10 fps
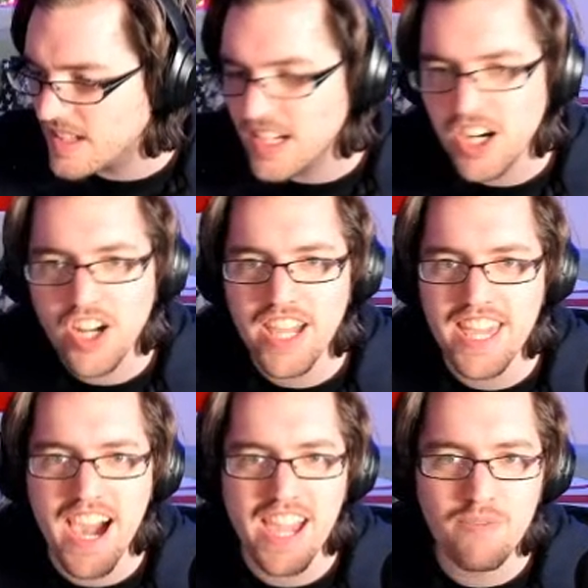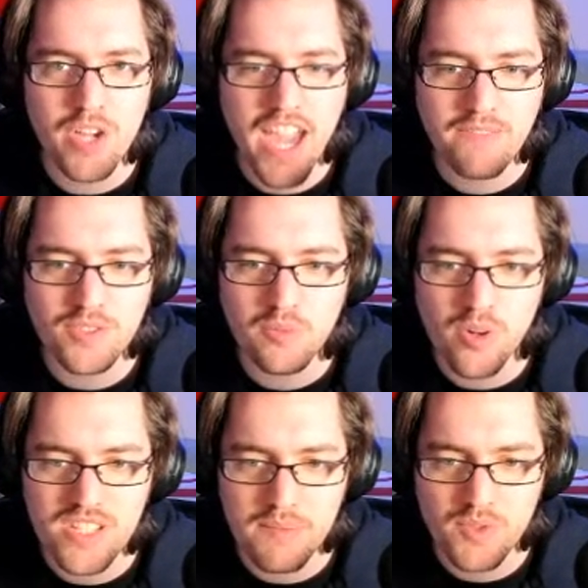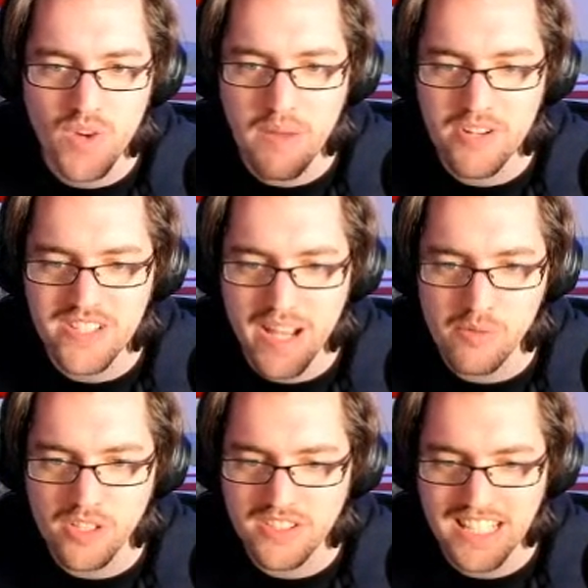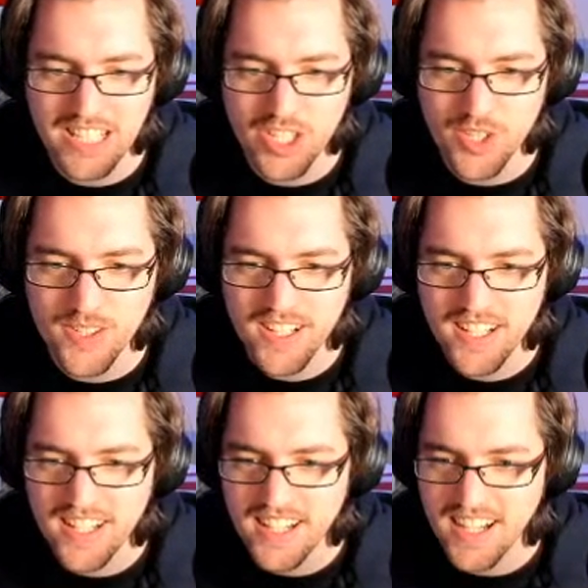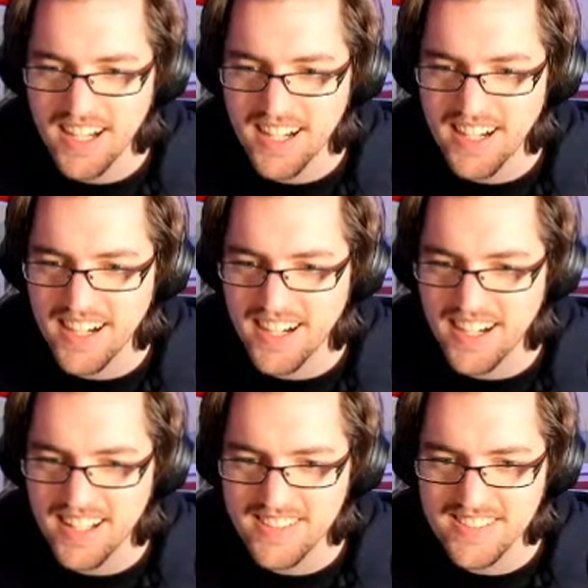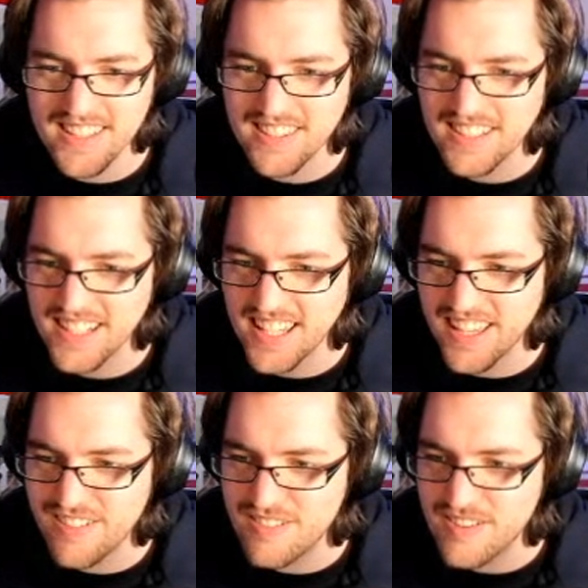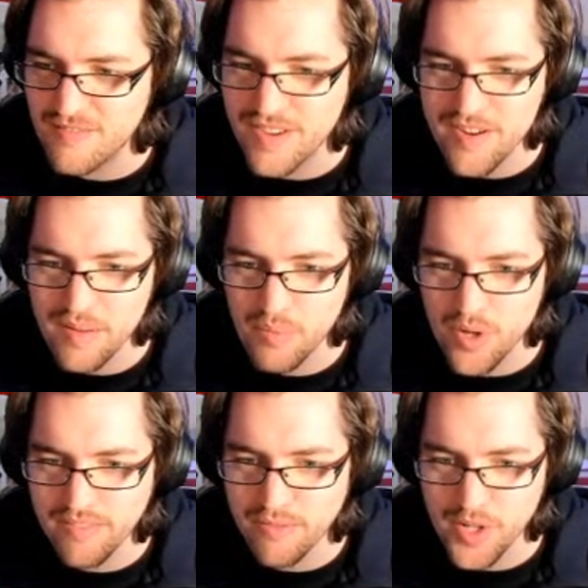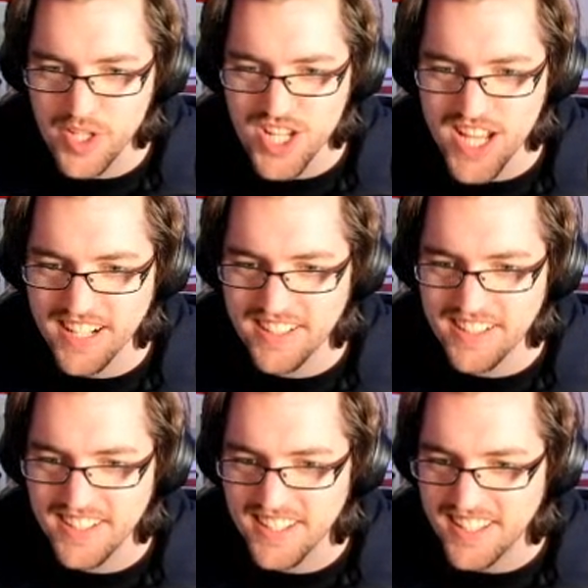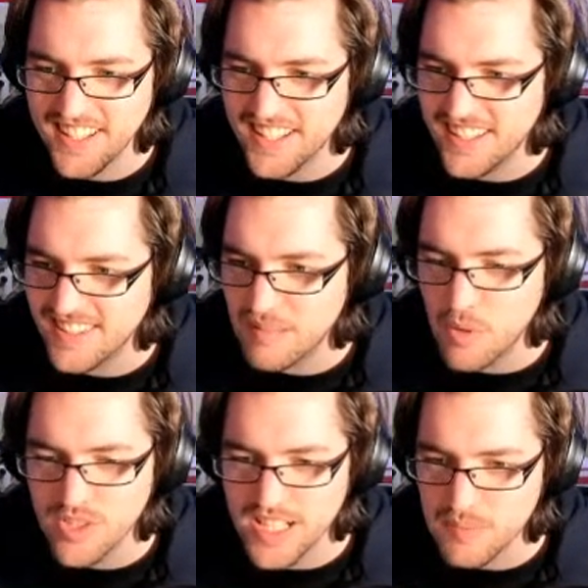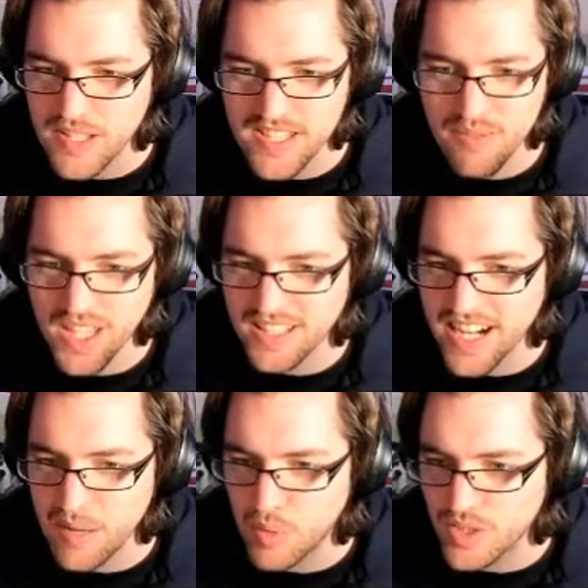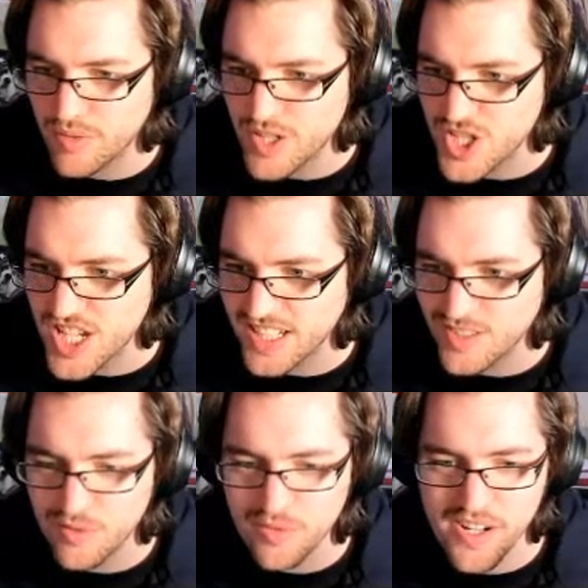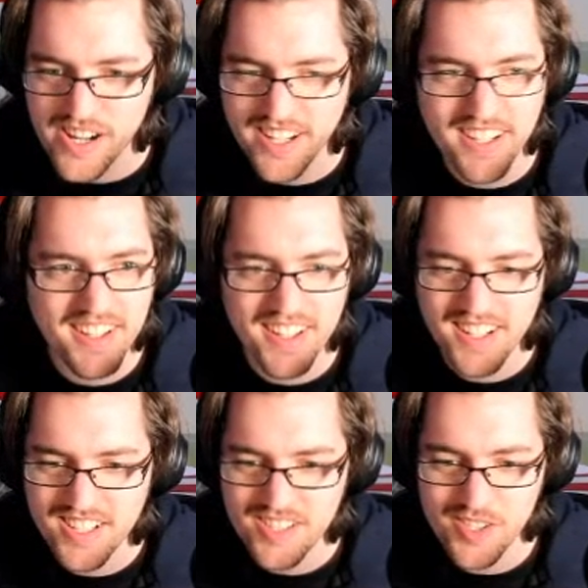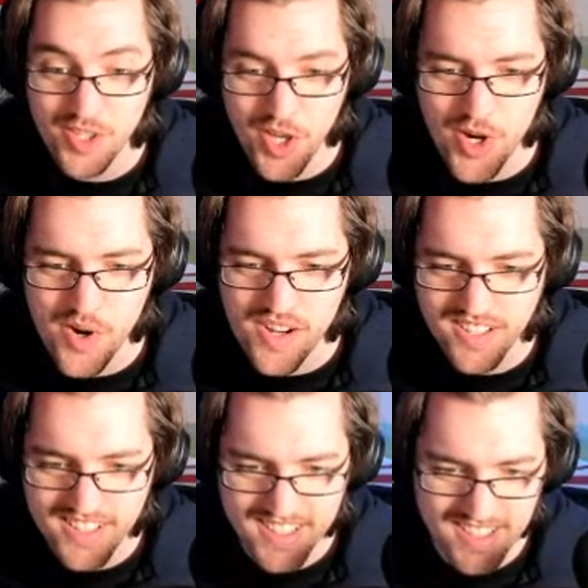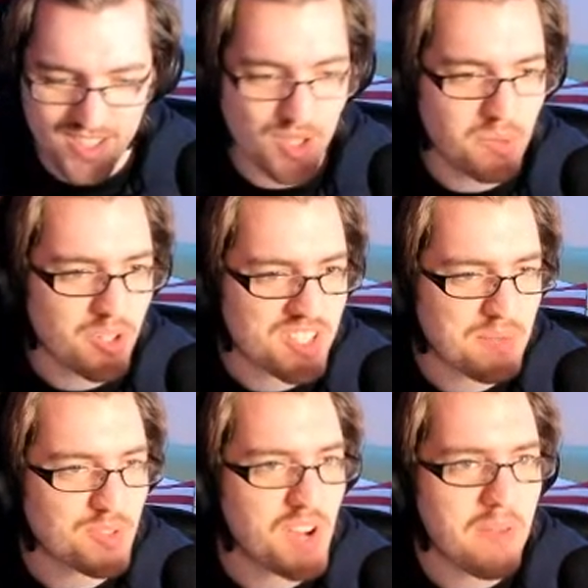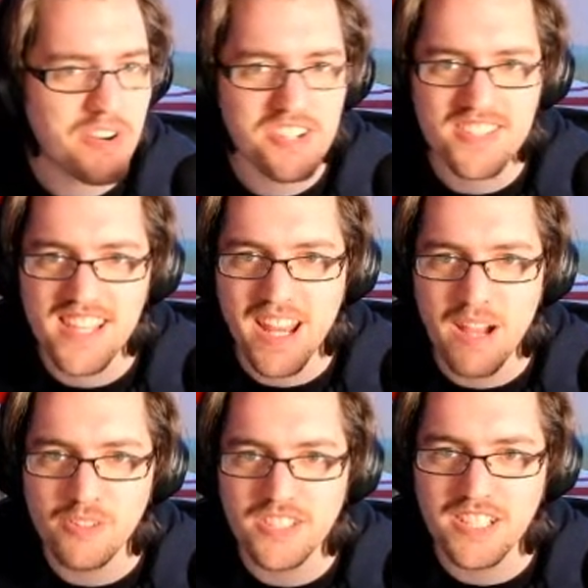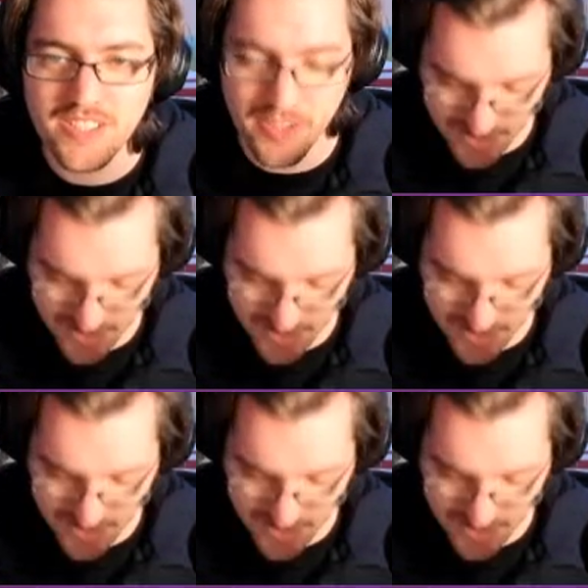Okay, yeah, if we have 2 more subscribers, I will tell you something very important for the channel. The most expensive thing that I bought for the channel so far. So 2 more subscribers and I will tell you.